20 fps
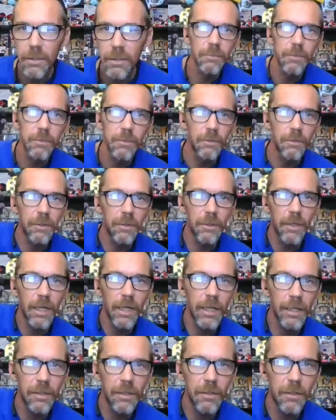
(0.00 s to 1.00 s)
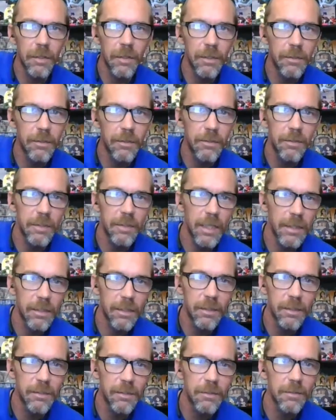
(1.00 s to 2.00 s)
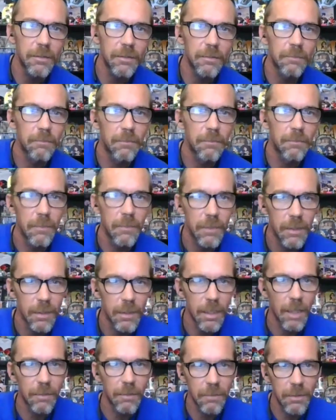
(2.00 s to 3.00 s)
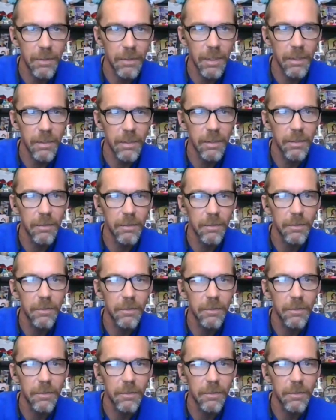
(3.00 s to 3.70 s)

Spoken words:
Go to your icon, settings, account settings,